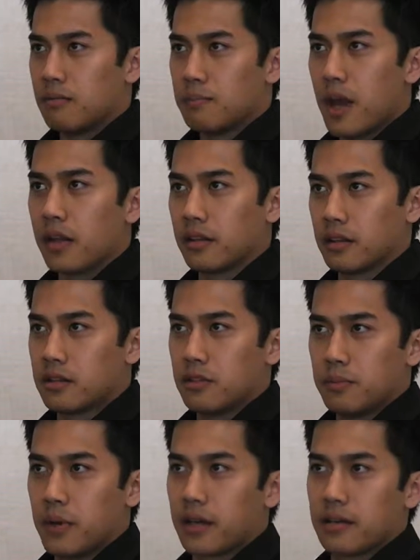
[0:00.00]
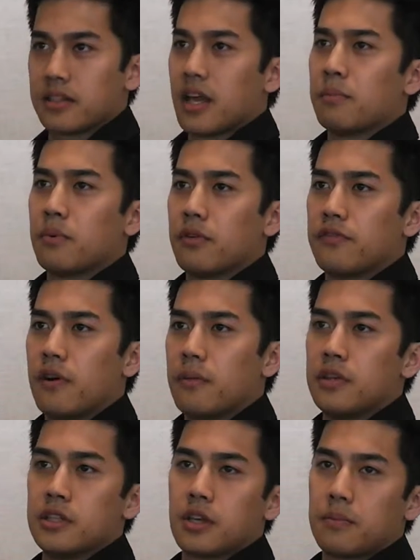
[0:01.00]
method to pick a sample
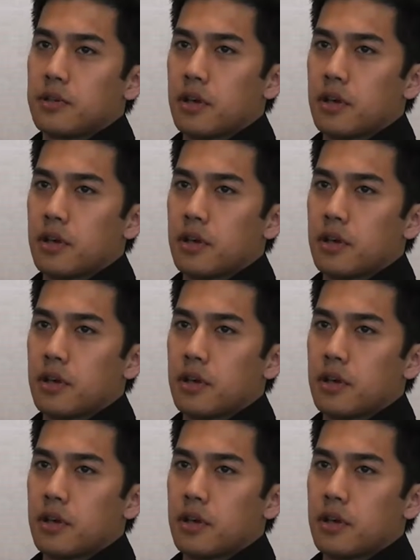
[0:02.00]
from each of